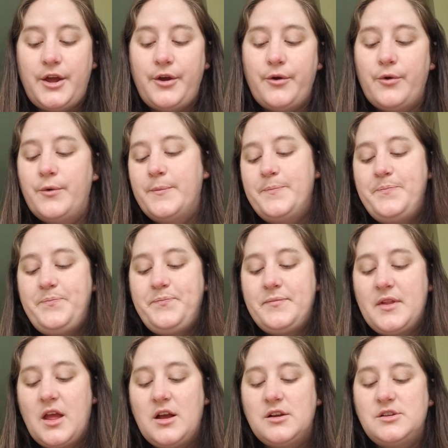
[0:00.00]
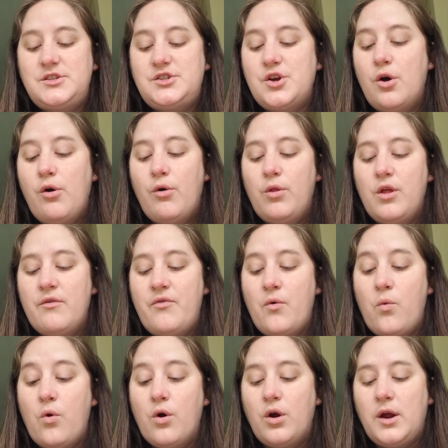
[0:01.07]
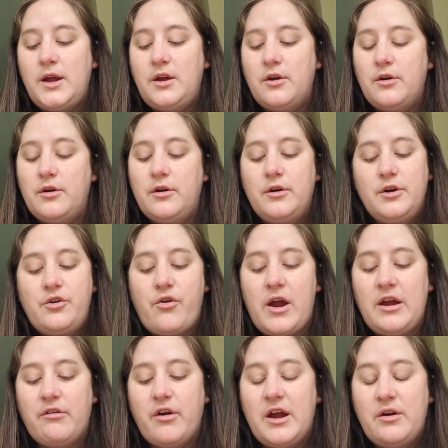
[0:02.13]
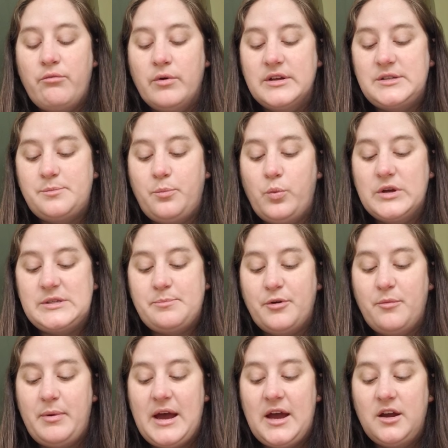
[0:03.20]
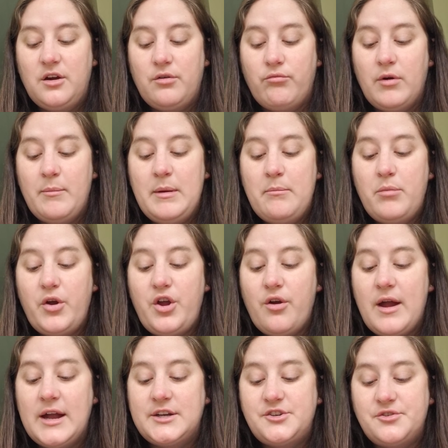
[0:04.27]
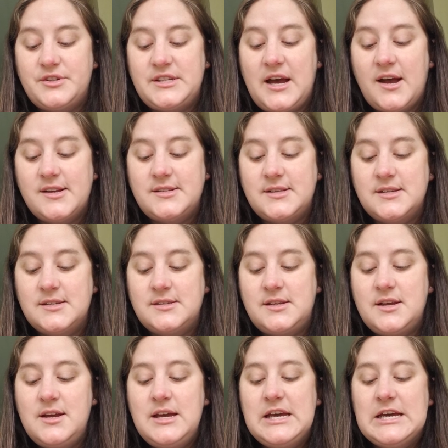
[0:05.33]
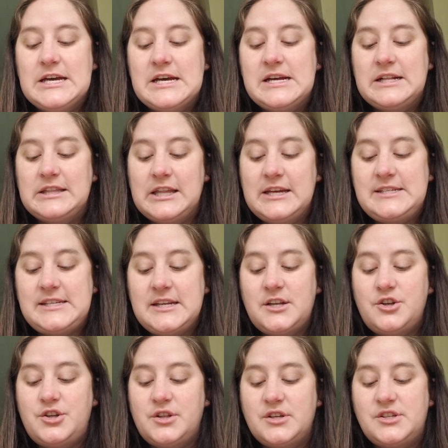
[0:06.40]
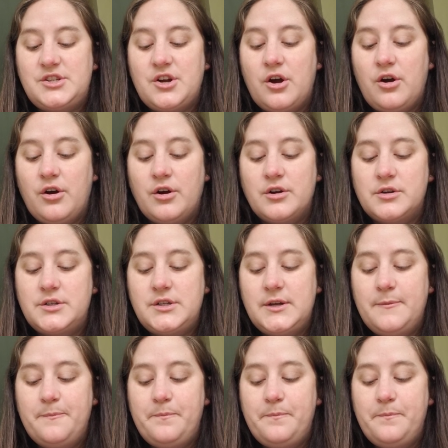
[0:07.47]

you. Soul of a warrior, Grand Grand whispered back. Remember your exercises. Listen to the stars.